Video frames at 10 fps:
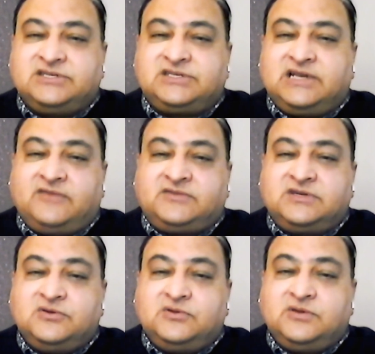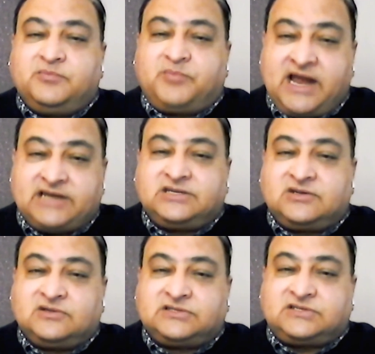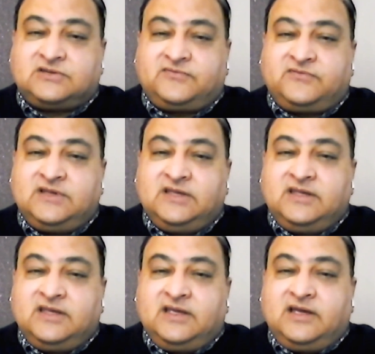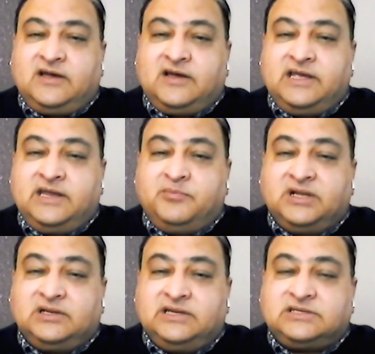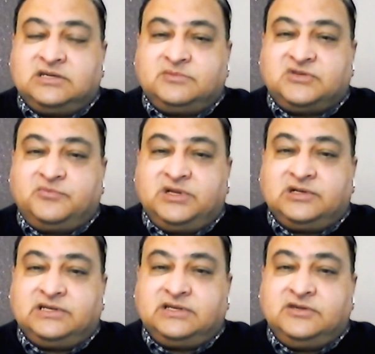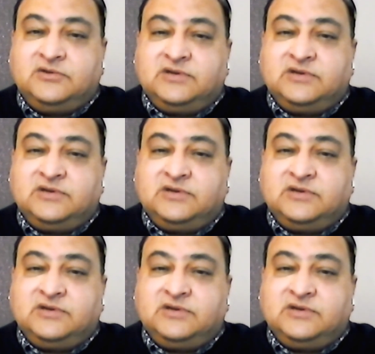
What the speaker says: You still have to do the practical stuff in terms of building